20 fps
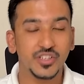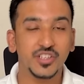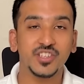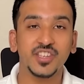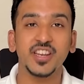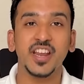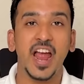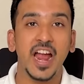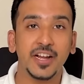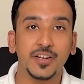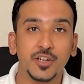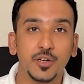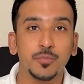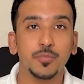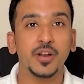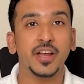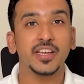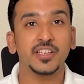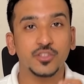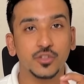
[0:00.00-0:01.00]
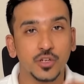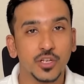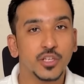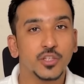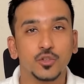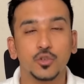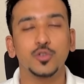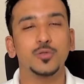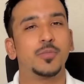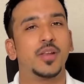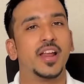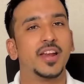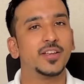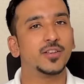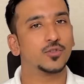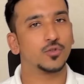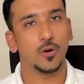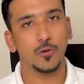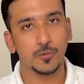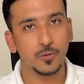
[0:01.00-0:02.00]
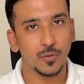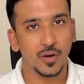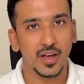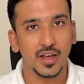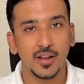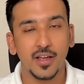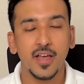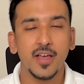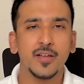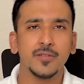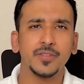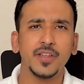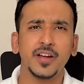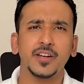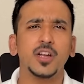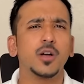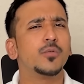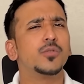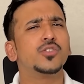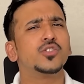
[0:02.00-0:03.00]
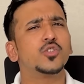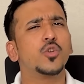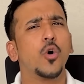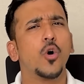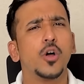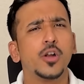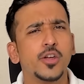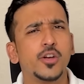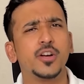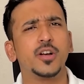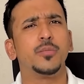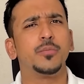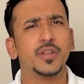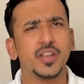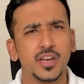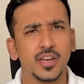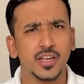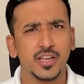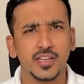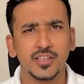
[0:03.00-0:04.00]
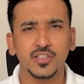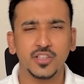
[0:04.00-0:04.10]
is an enterprise resource planning software that covers all your company needs,